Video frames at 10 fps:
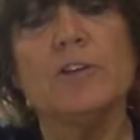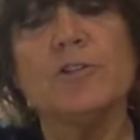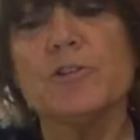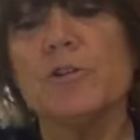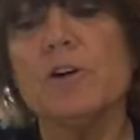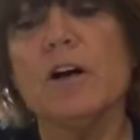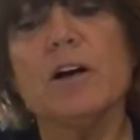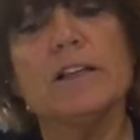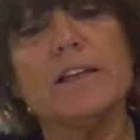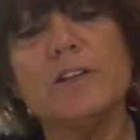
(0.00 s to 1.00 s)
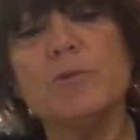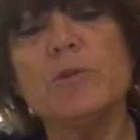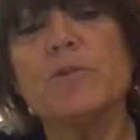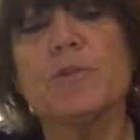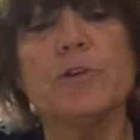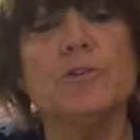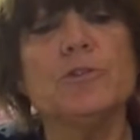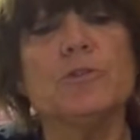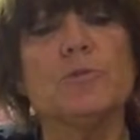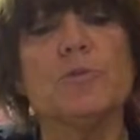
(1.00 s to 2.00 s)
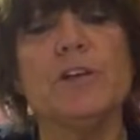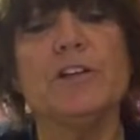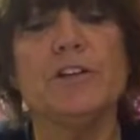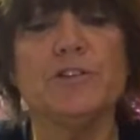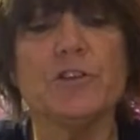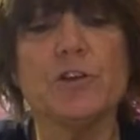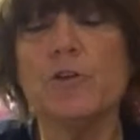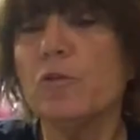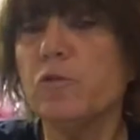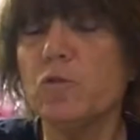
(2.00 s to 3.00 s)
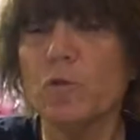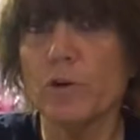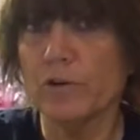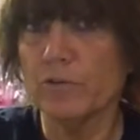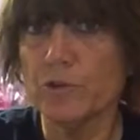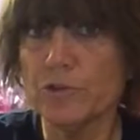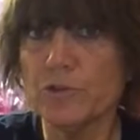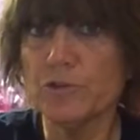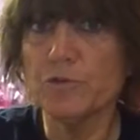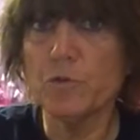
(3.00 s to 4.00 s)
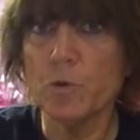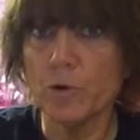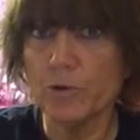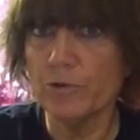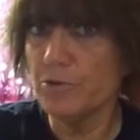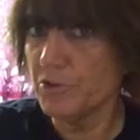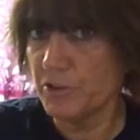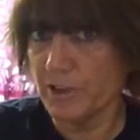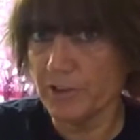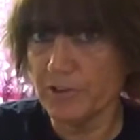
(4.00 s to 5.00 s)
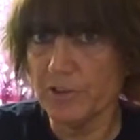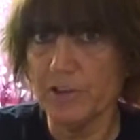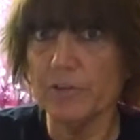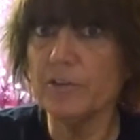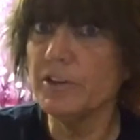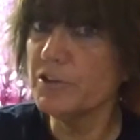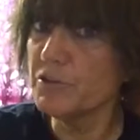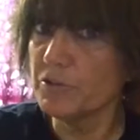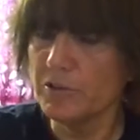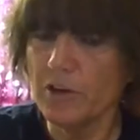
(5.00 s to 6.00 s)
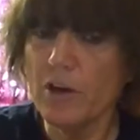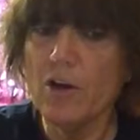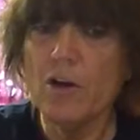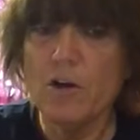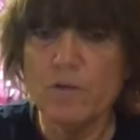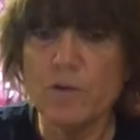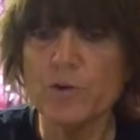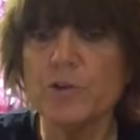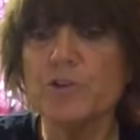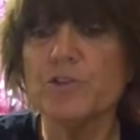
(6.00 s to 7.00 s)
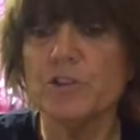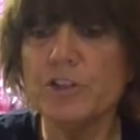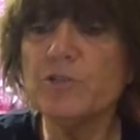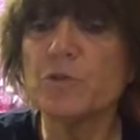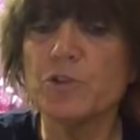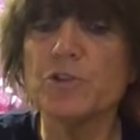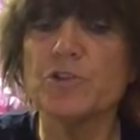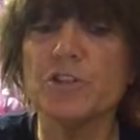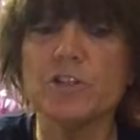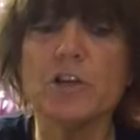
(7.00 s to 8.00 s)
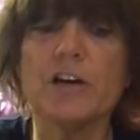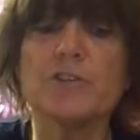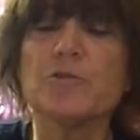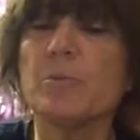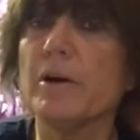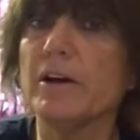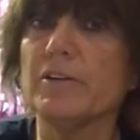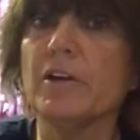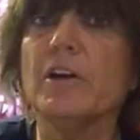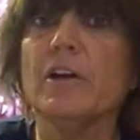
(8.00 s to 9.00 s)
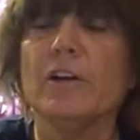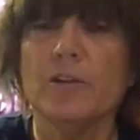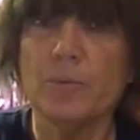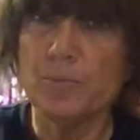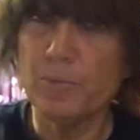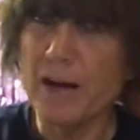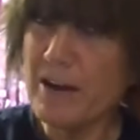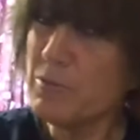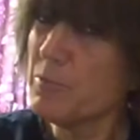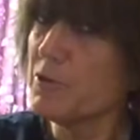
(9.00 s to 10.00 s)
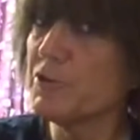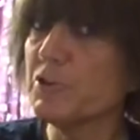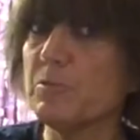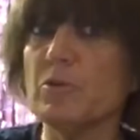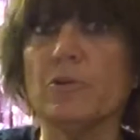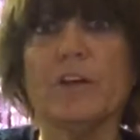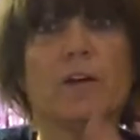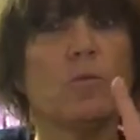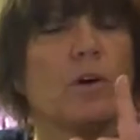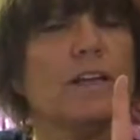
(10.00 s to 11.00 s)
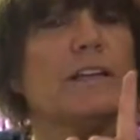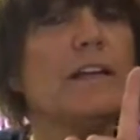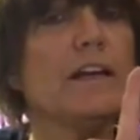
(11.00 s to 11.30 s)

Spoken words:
So I'd like to refer you to read Ezekiel 4, verses 4 through 6. In these verses, it talks about the Bible principle that one